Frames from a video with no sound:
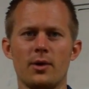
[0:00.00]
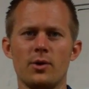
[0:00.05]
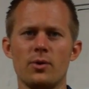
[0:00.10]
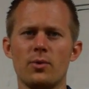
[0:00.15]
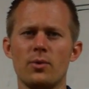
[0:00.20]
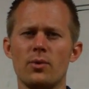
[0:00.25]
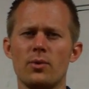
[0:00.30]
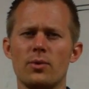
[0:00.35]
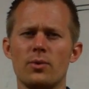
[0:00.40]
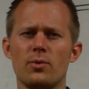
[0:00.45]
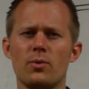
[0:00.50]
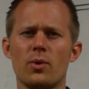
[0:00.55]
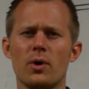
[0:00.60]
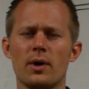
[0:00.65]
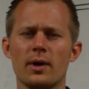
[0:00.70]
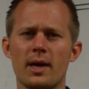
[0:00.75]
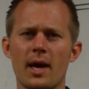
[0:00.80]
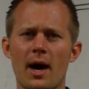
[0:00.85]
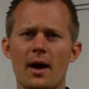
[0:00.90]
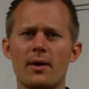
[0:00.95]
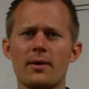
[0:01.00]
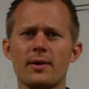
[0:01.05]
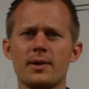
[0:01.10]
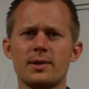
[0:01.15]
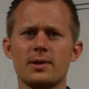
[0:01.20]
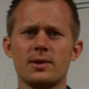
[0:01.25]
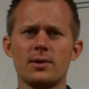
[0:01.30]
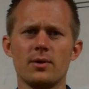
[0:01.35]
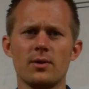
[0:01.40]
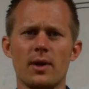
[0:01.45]
you will encounter
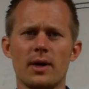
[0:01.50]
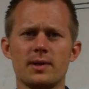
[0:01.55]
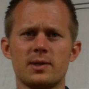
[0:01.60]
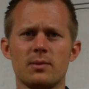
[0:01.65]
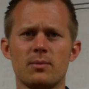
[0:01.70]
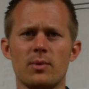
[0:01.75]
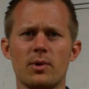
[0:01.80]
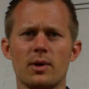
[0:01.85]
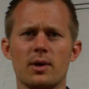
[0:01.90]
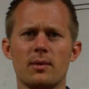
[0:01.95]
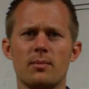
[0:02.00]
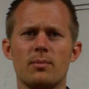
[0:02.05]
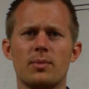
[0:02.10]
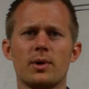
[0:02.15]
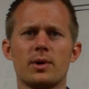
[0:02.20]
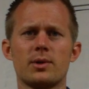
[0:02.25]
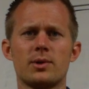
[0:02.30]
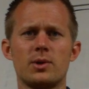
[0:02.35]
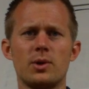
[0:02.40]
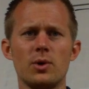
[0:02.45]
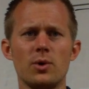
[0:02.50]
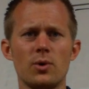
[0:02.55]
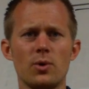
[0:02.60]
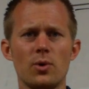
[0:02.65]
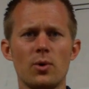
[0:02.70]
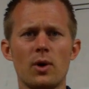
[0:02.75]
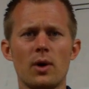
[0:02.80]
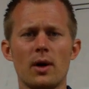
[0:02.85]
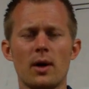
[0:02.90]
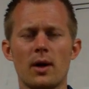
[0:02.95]
this in your lesson book in book
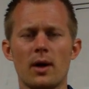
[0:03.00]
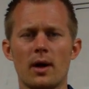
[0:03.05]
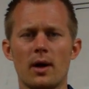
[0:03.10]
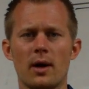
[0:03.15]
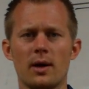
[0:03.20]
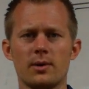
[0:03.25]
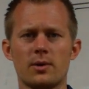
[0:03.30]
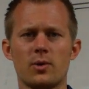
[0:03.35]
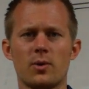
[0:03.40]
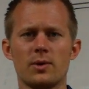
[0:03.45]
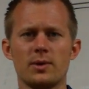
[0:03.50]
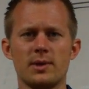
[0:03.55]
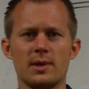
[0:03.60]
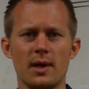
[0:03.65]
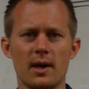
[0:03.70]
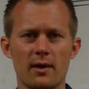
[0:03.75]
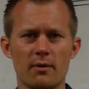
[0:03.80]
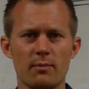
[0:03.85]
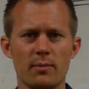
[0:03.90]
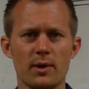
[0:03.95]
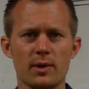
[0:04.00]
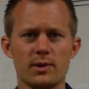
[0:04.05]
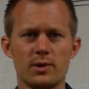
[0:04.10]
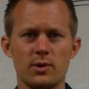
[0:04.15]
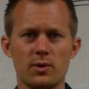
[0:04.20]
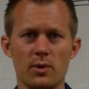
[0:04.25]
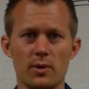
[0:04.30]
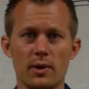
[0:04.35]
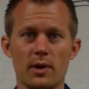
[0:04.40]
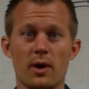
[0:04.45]
2, towards the end of book
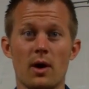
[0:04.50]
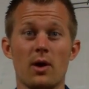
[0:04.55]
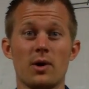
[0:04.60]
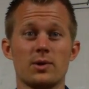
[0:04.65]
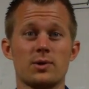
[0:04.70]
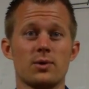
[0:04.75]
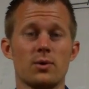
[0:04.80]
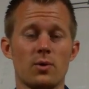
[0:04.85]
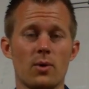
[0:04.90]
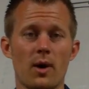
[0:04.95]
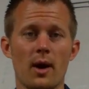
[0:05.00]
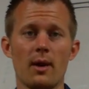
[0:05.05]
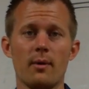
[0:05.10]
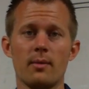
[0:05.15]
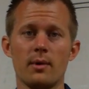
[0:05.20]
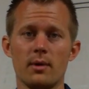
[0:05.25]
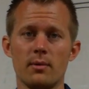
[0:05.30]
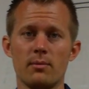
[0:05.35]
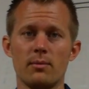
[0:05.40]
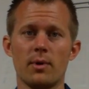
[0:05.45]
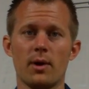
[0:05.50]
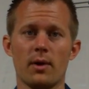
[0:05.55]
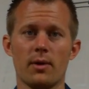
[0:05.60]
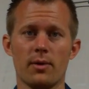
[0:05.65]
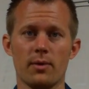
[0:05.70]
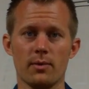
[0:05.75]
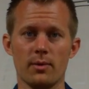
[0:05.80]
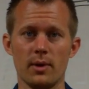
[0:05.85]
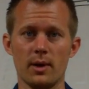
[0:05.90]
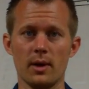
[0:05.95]
2, and then also quite a bit in book
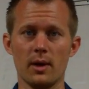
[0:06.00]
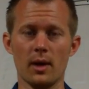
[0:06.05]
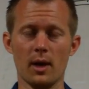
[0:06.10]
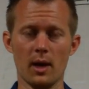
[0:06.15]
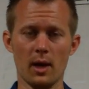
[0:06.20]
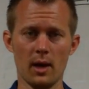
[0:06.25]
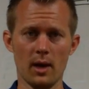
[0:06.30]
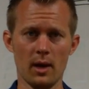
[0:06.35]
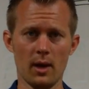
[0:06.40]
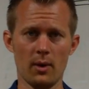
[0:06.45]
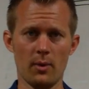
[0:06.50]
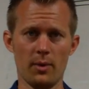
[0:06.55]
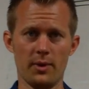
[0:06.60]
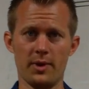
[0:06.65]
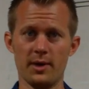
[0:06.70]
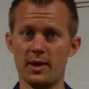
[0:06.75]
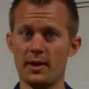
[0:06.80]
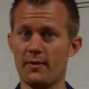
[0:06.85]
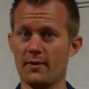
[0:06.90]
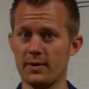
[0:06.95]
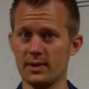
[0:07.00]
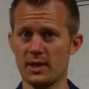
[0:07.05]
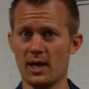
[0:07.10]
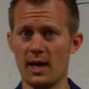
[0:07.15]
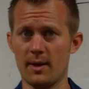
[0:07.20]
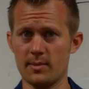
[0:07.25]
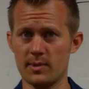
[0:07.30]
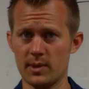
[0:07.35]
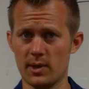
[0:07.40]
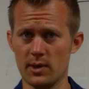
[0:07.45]
3 with the different
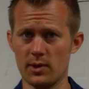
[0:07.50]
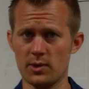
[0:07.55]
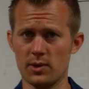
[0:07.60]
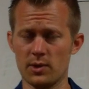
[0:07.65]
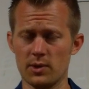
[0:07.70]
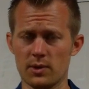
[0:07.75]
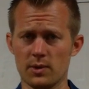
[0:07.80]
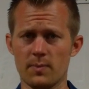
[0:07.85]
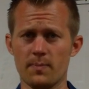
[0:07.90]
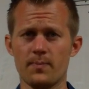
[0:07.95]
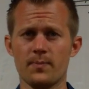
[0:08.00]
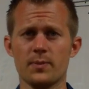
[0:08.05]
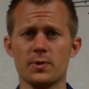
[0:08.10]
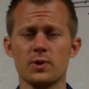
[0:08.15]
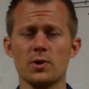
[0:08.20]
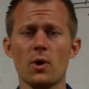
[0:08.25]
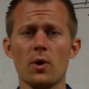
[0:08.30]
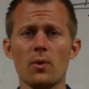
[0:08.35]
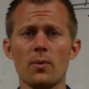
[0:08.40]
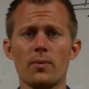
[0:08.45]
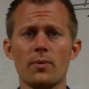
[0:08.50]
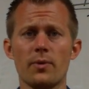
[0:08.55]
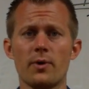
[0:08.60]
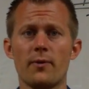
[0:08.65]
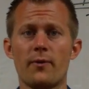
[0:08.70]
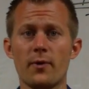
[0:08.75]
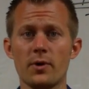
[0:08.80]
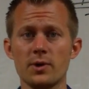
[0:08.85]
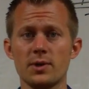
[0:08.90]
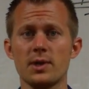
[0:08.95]
time signatures. So
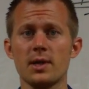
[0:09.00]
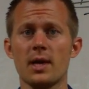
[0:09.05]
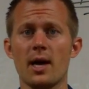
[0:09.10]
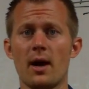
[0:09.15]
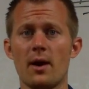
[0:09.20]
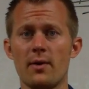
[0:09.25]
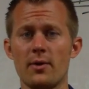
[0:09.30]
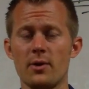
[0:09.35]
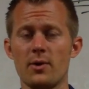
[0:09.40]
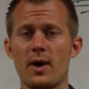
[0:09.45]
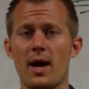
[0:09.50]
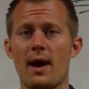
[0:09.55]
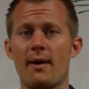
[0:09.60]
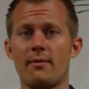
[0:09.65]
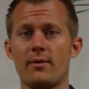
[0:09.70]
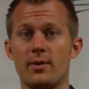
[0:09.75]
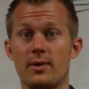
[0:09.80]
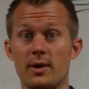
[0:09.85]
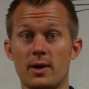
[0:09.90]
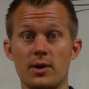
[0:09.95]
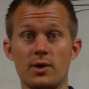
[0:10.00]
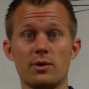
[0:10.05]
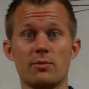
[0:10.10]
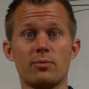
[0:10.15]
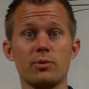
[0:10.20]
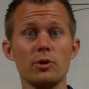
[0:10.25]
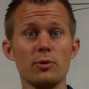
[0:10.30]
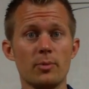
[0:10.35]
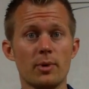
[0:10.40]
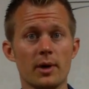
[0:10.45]
the first encounter that you have with it in your
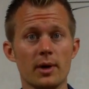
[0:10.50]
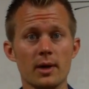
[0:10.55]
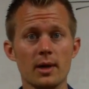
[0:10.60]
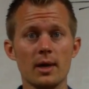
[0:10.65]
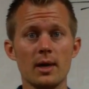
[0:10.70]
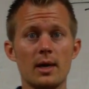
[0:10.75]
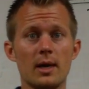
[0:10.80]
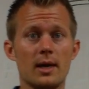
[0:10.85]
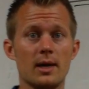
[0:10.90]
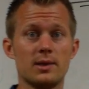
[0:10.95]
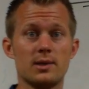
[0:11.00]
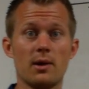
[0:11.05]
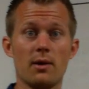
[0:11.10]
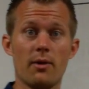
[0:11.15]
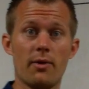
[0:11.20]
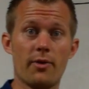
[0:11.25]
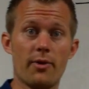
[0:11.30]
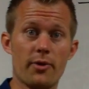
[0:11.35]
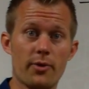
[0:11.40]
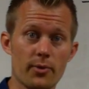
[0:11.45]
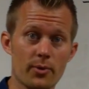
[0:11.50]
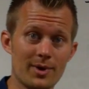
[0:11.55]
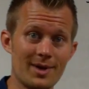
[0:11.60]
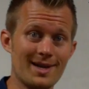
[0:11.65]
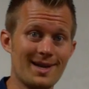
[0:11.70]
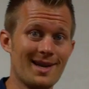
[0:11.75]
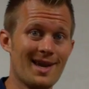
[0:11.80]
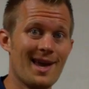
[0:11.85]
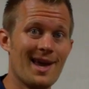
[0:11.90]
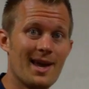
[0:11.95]
blue book is in
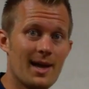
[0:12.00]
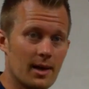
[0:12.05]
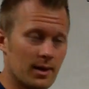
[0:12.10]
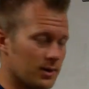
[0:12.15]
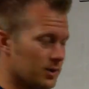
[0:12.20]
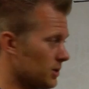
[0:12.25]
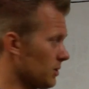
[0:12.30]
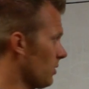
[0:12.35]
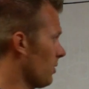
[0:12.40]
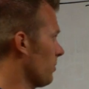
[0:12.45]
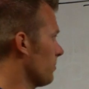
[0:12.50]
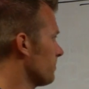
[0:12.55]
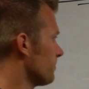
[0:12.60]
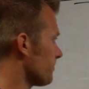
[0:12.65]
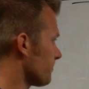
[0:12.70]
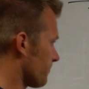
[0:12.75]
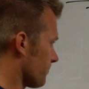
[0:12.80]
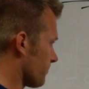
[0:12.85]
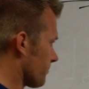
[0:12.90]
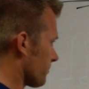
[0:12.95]
3/8. So